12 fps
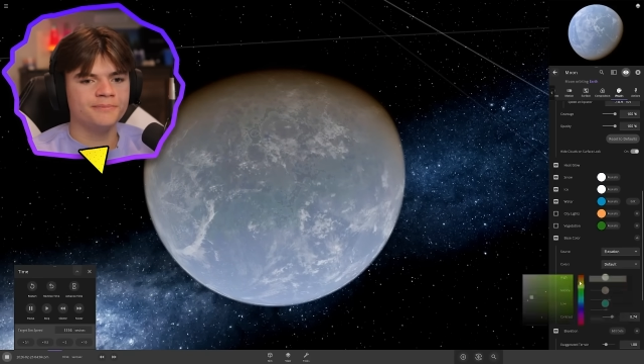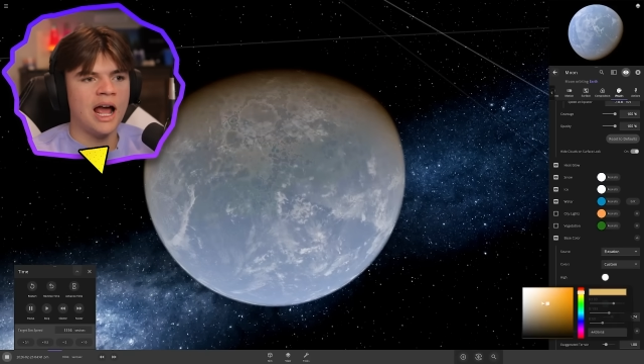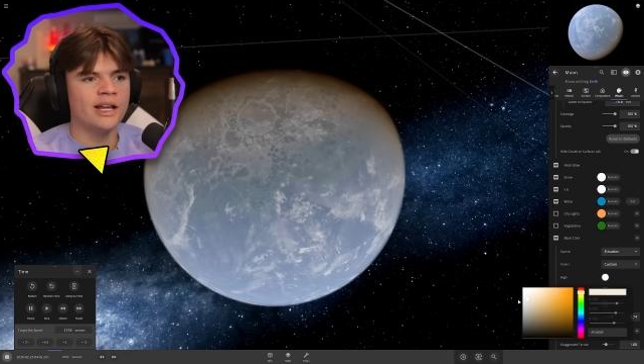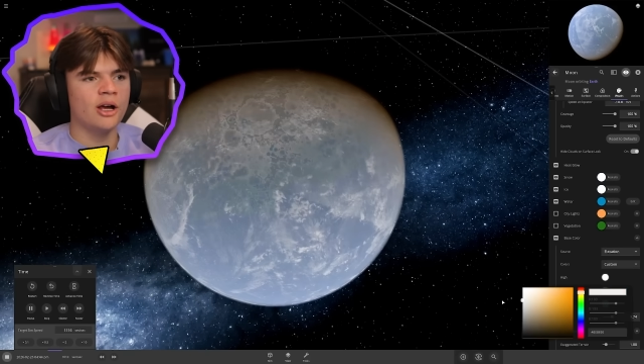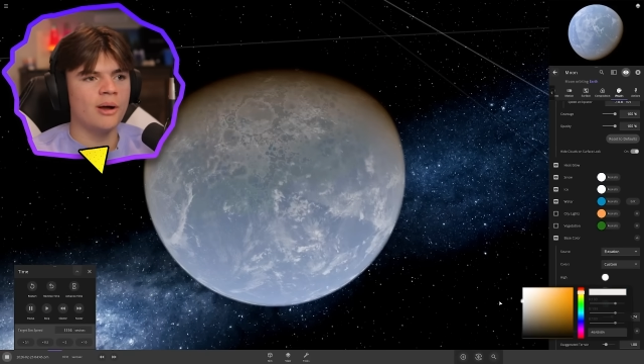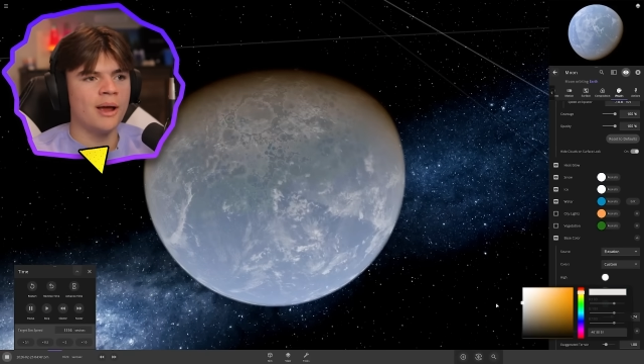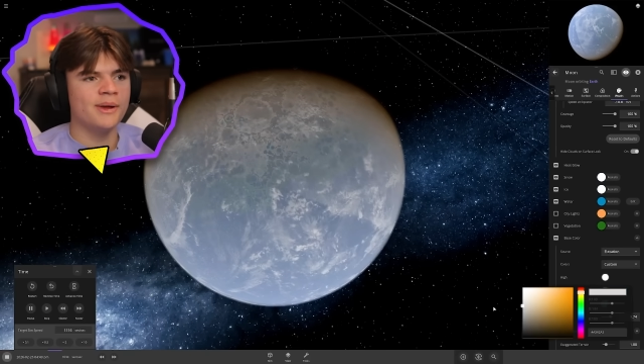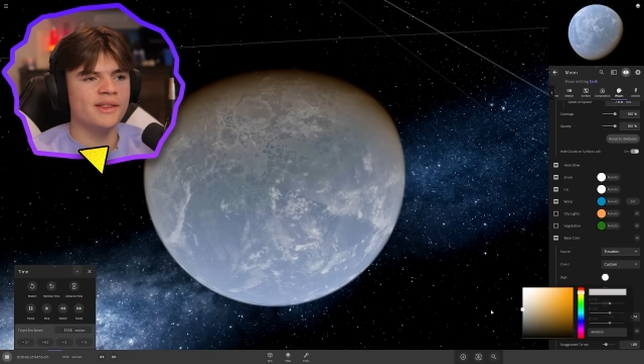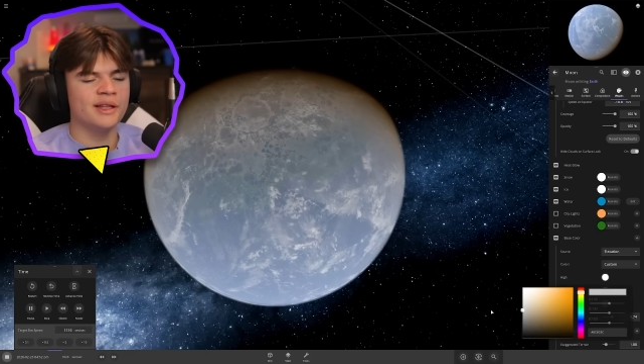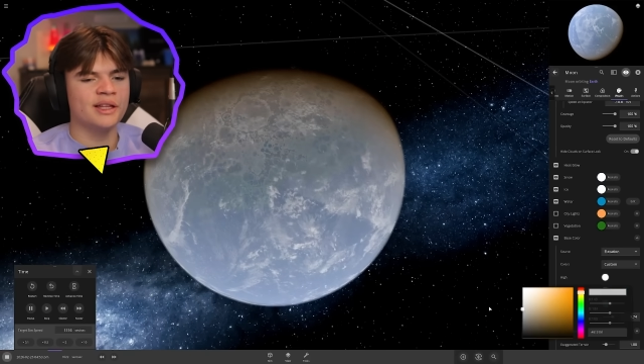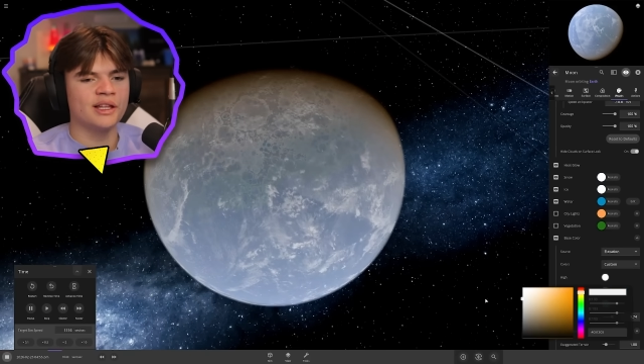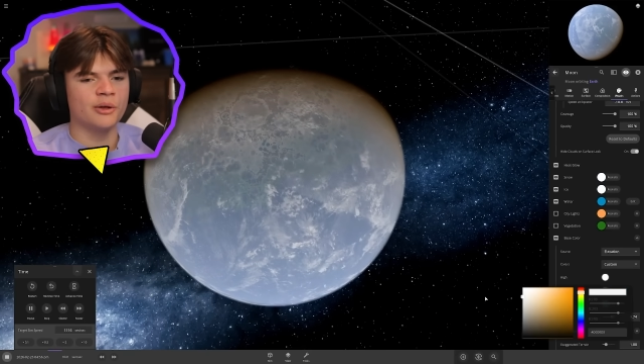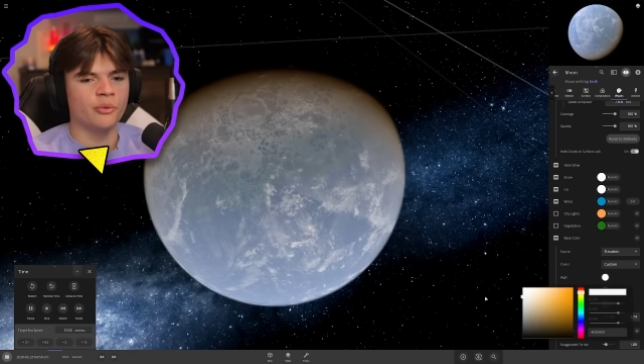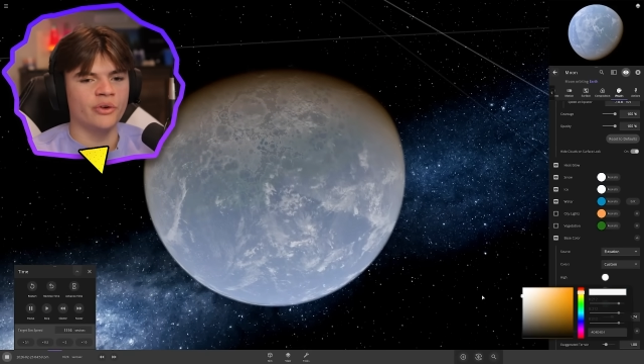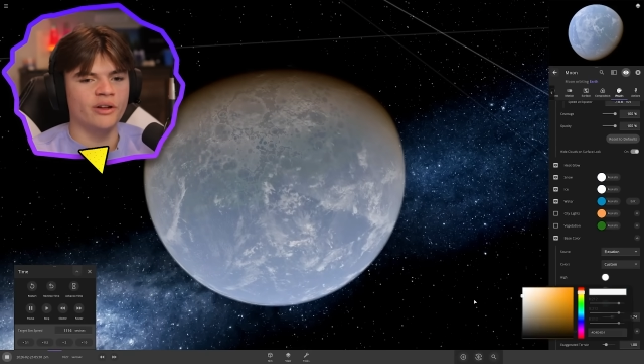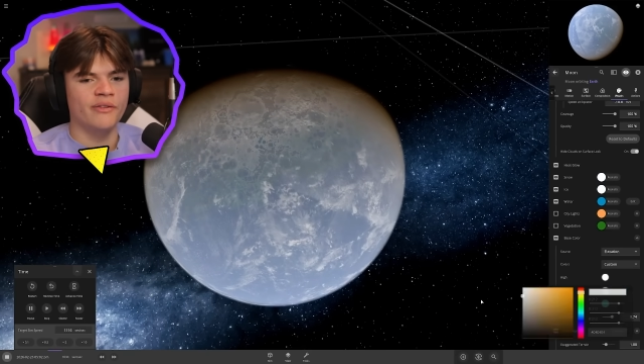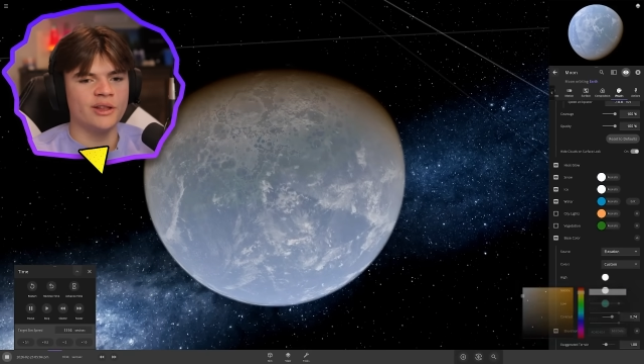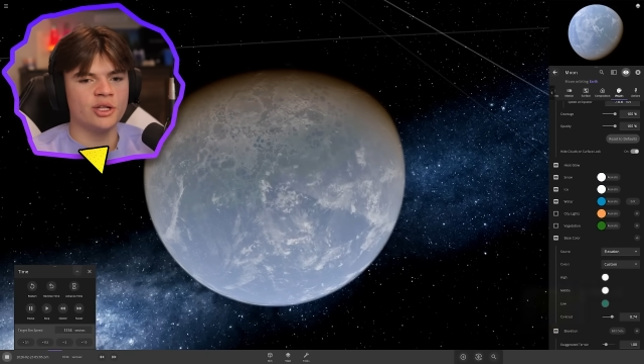I know. I mean, this isn't
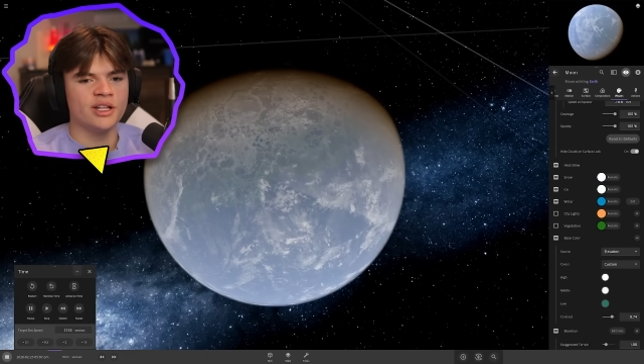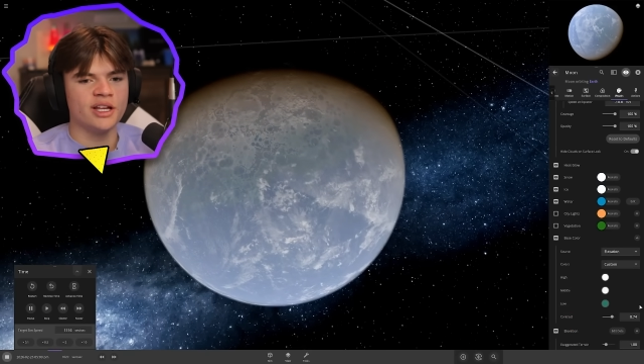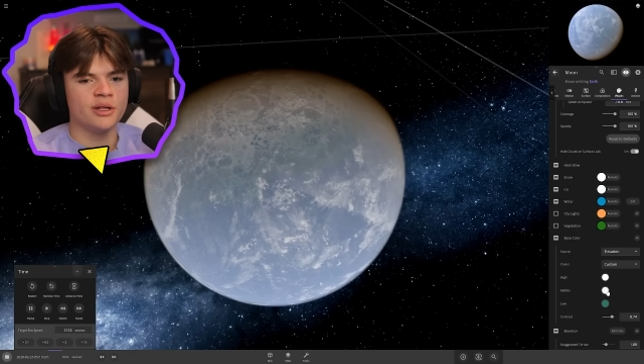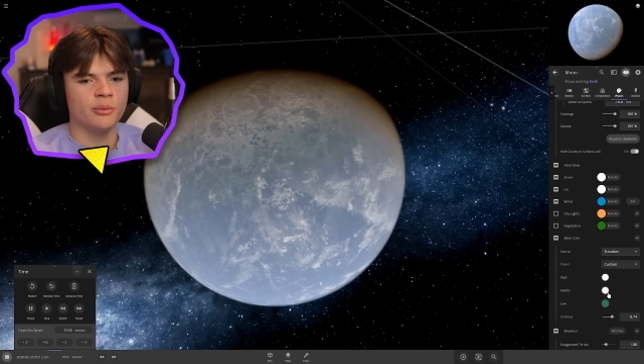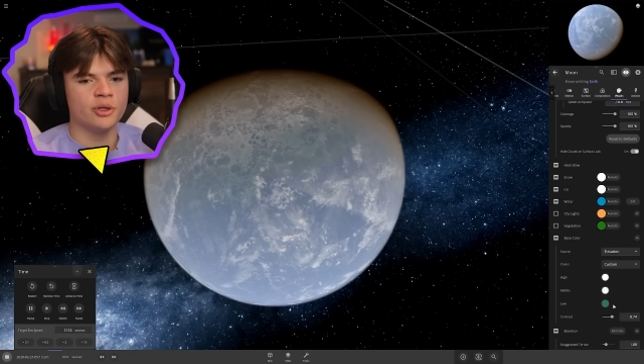real vegetation.